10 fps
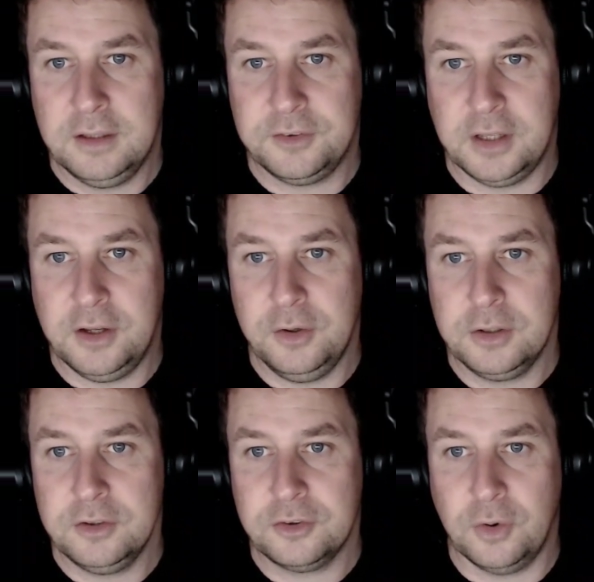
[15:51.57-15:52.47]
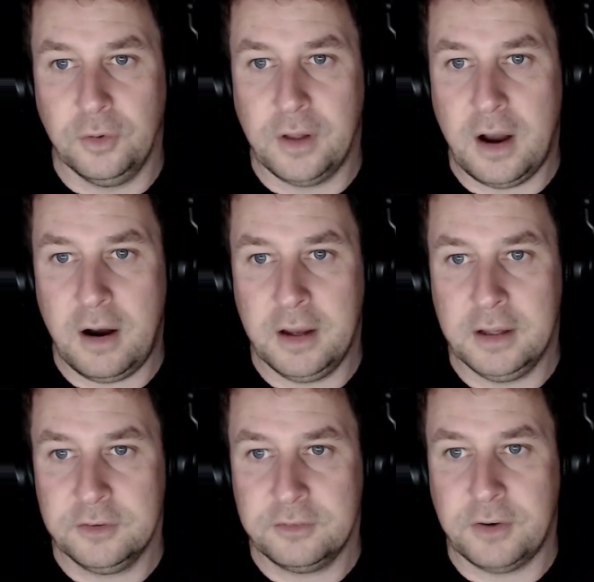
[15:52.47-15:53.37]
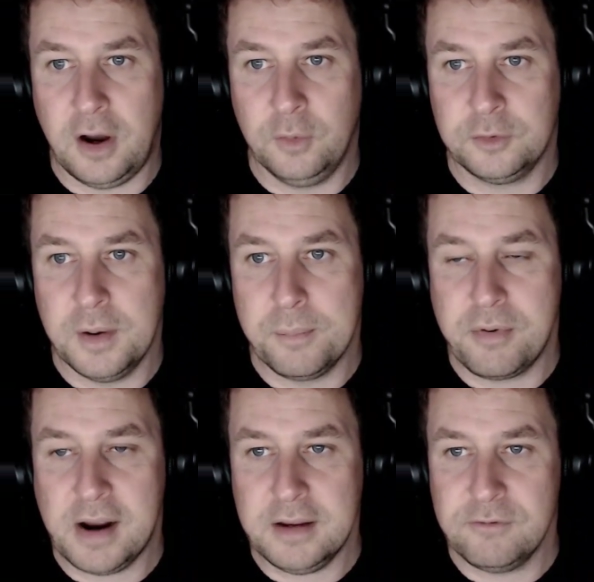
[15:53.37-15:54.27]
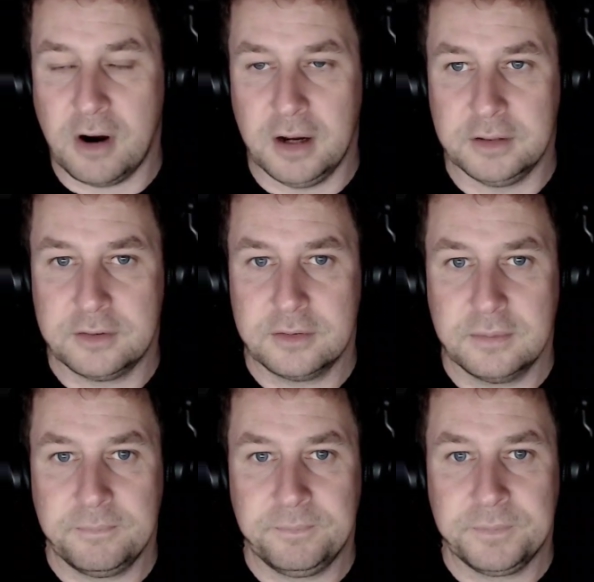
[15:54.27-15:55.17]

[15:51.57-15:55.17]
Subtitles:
and see who can score the highest for ultimate bragging rights?